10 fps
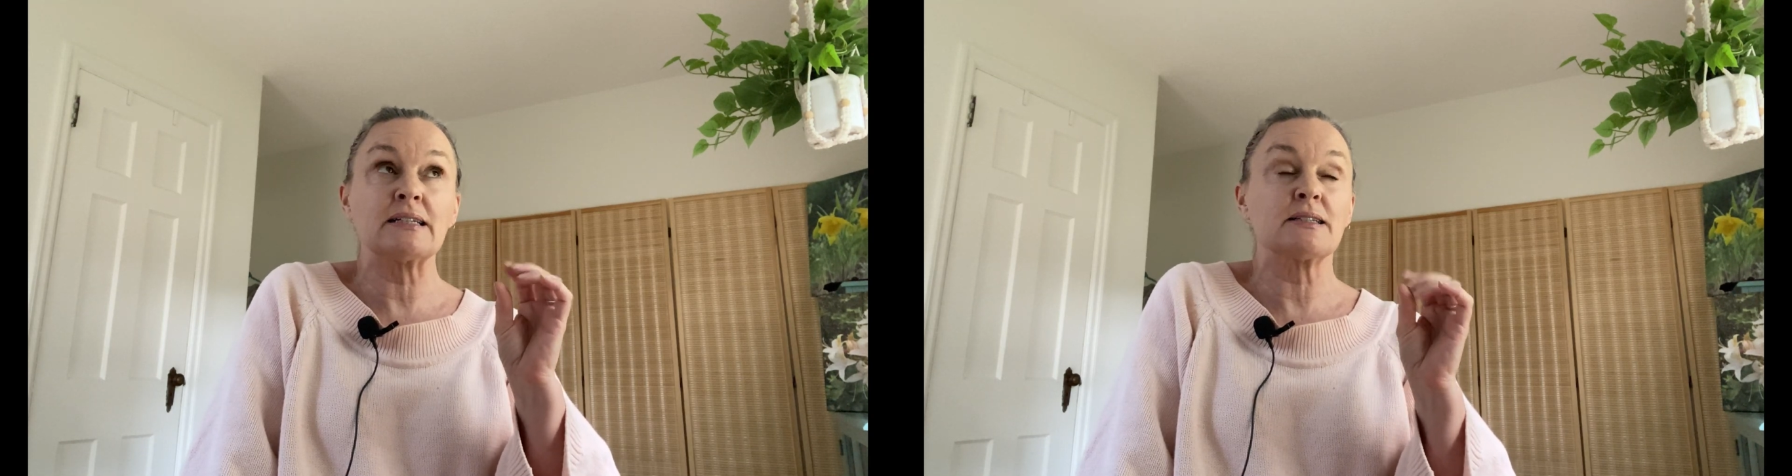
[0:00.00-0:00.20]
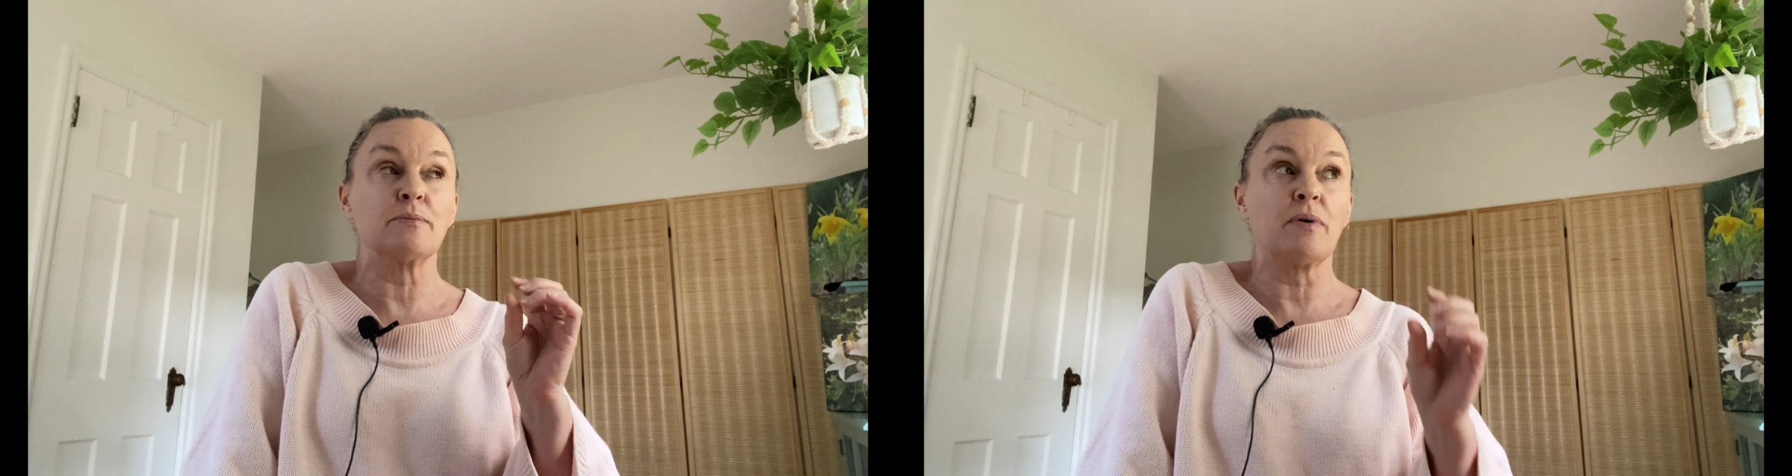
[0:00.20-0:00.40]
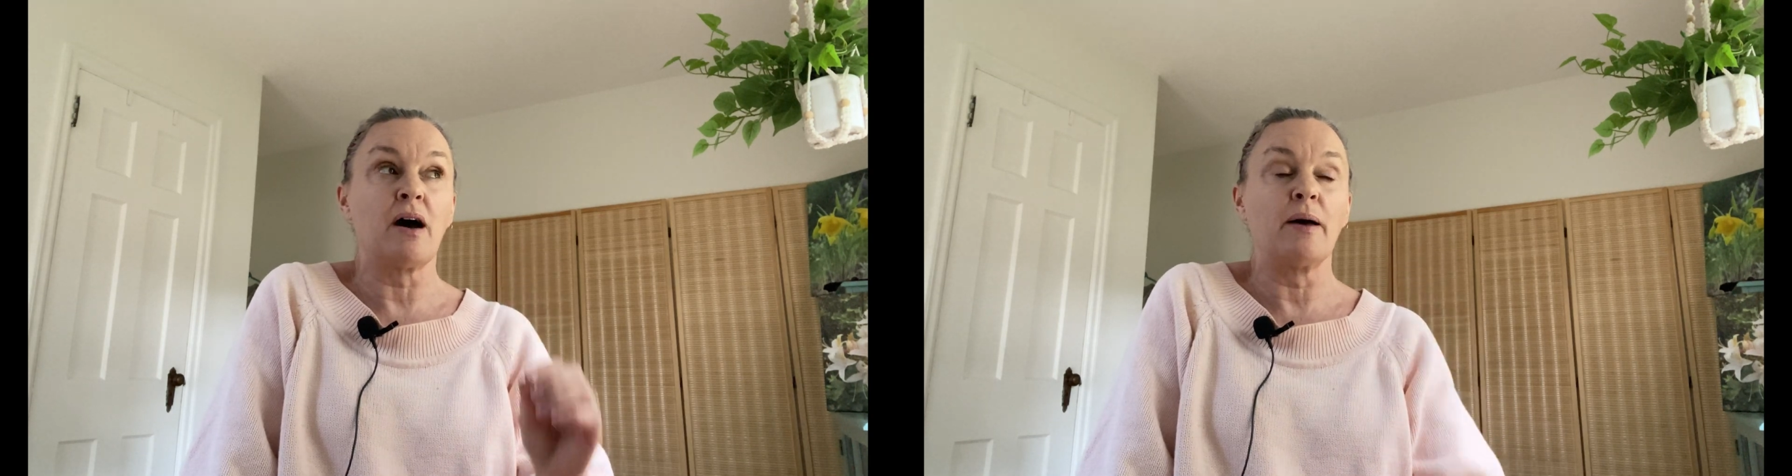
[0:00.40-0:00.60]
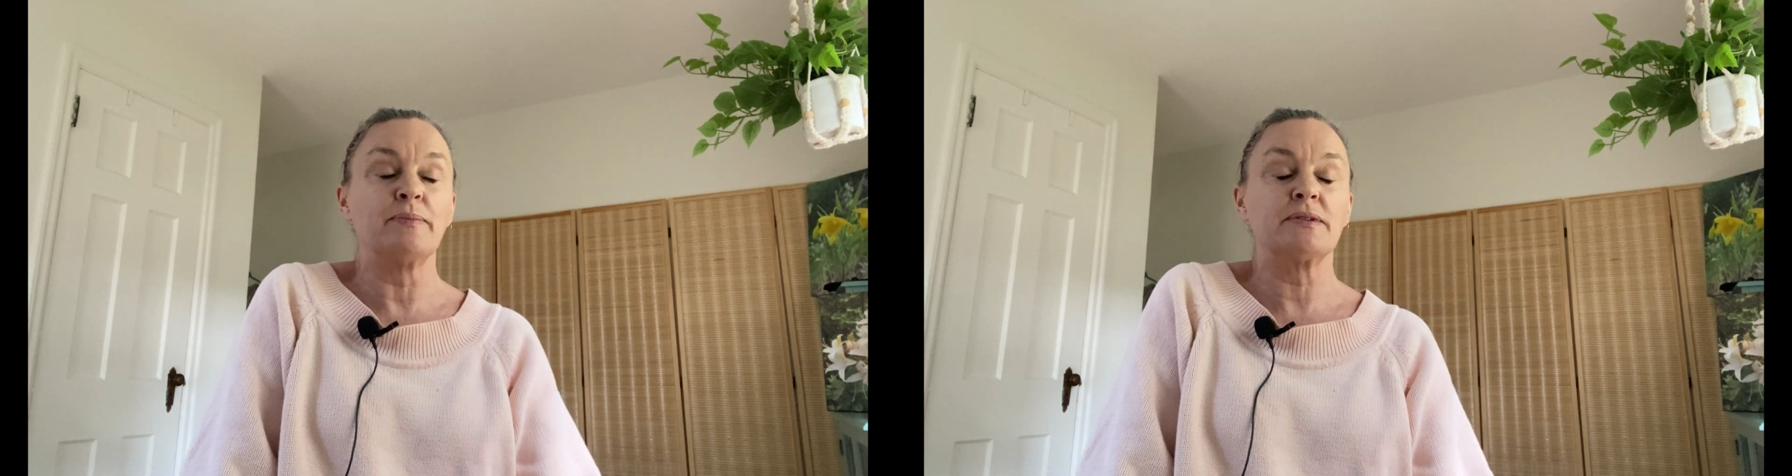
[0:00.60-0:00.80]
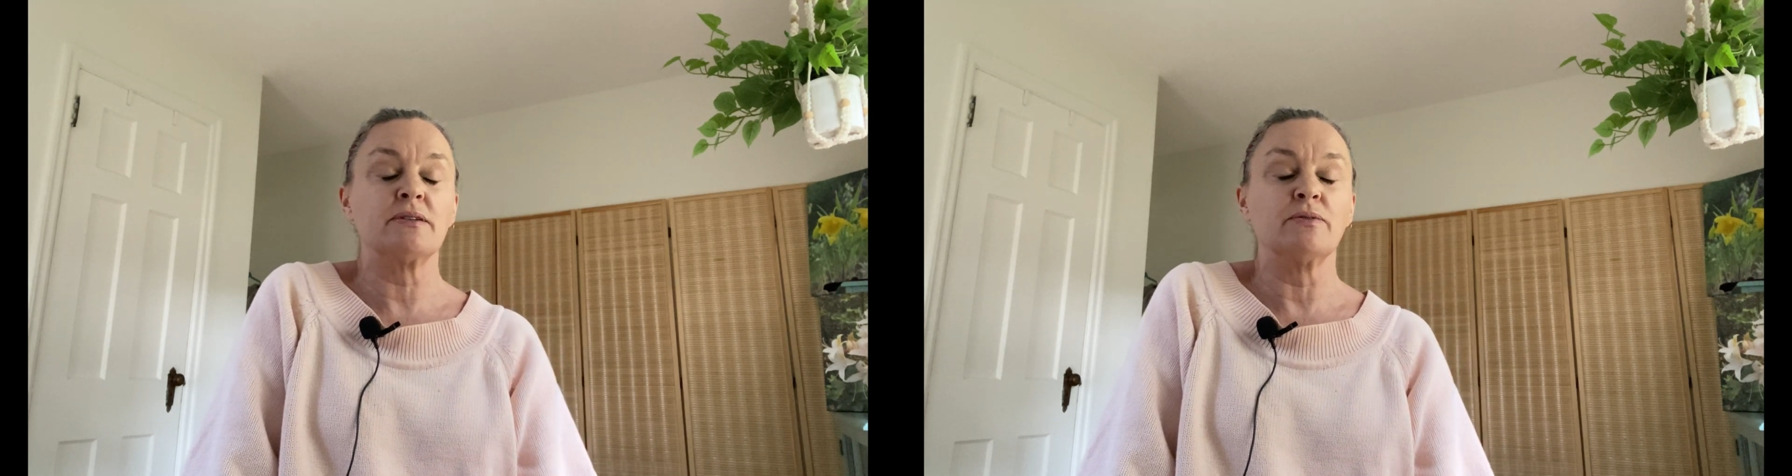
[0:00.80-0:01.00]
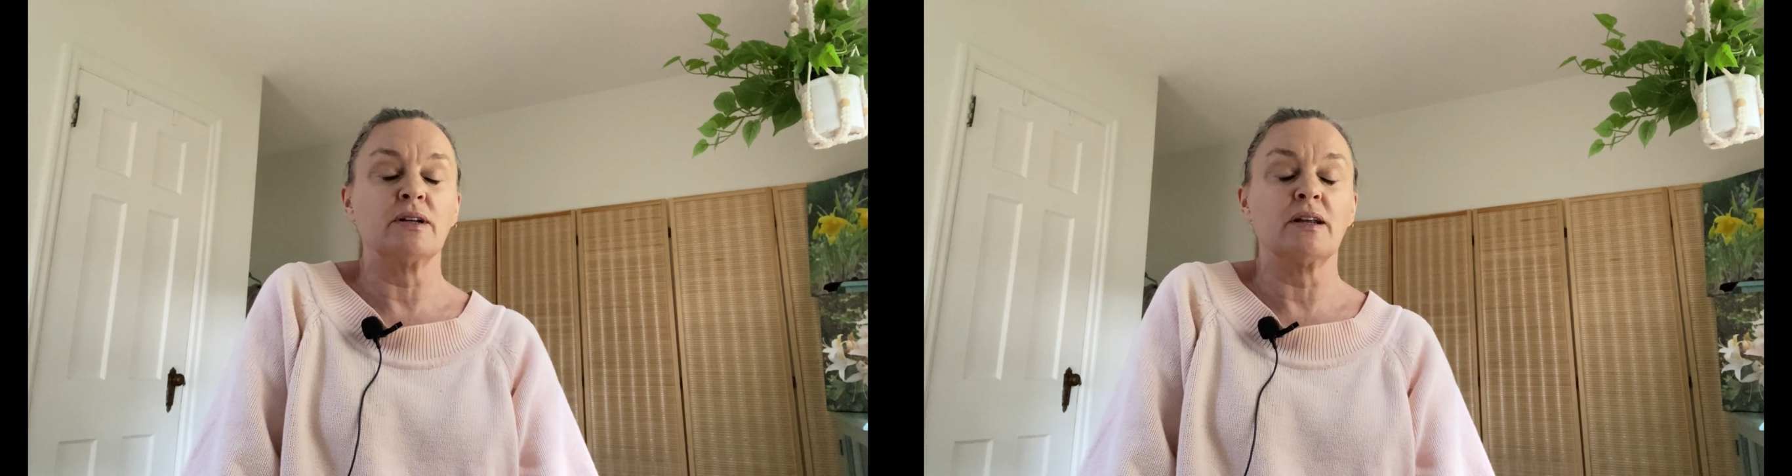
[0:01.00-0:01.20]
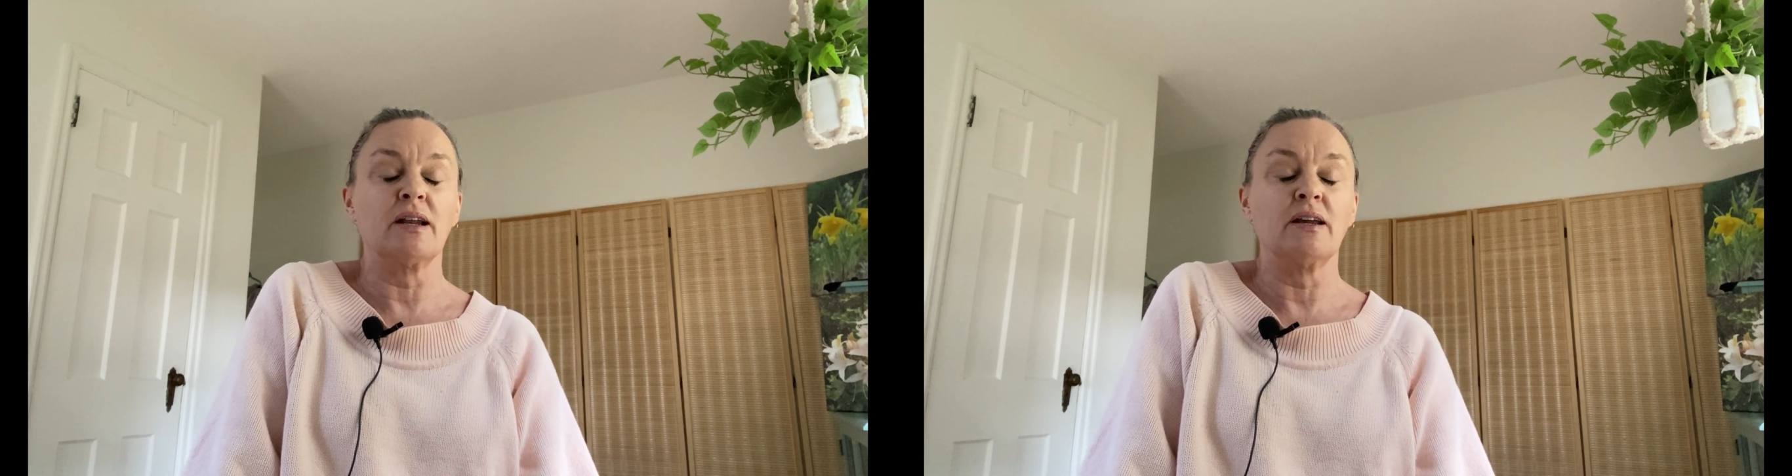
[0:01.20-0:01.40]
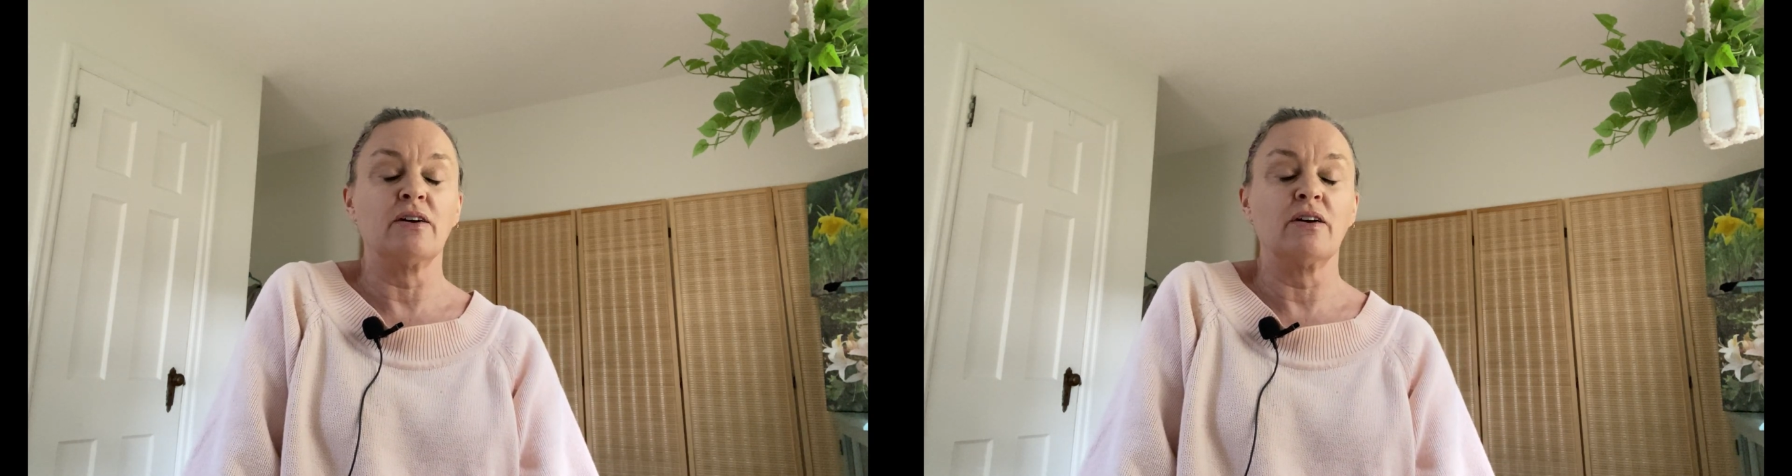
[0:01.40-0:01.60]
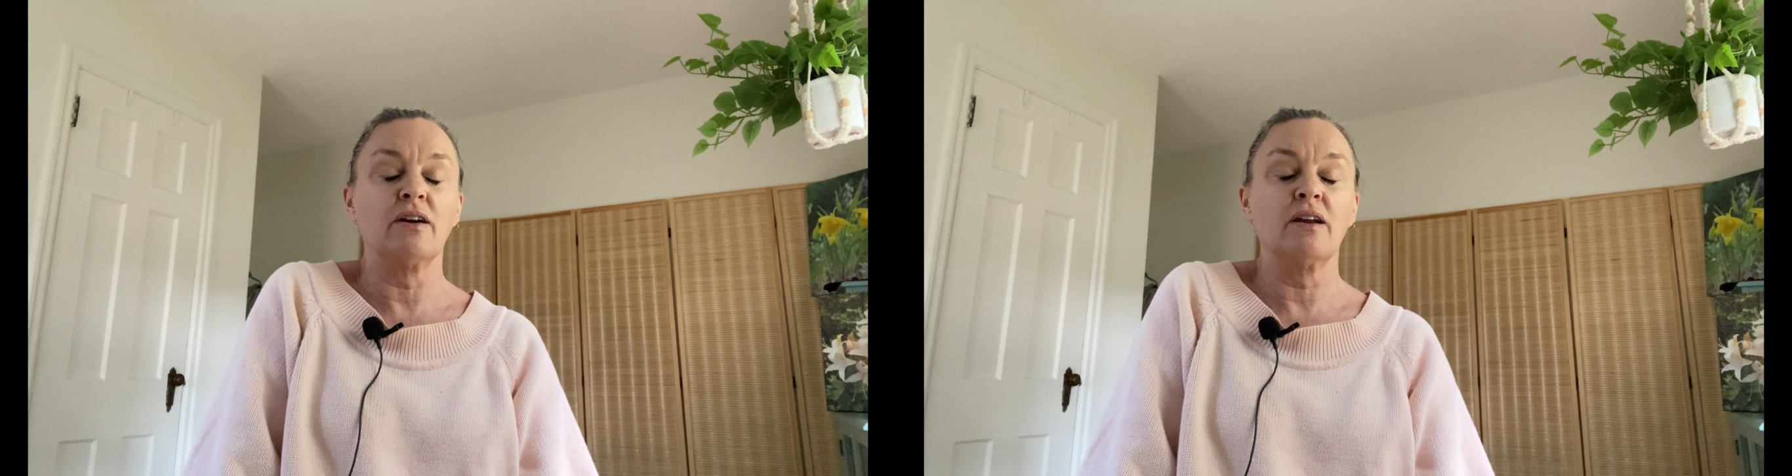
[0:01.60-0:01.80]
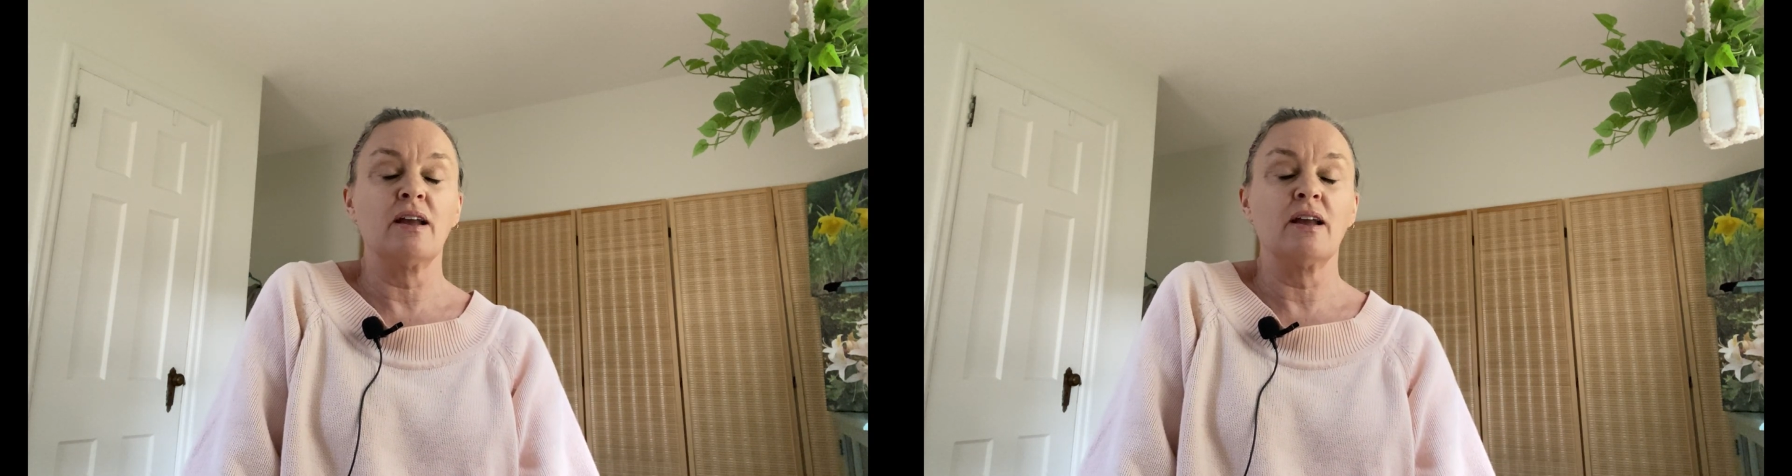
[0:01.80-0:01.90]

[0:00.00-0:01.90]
and pops and whatnot here.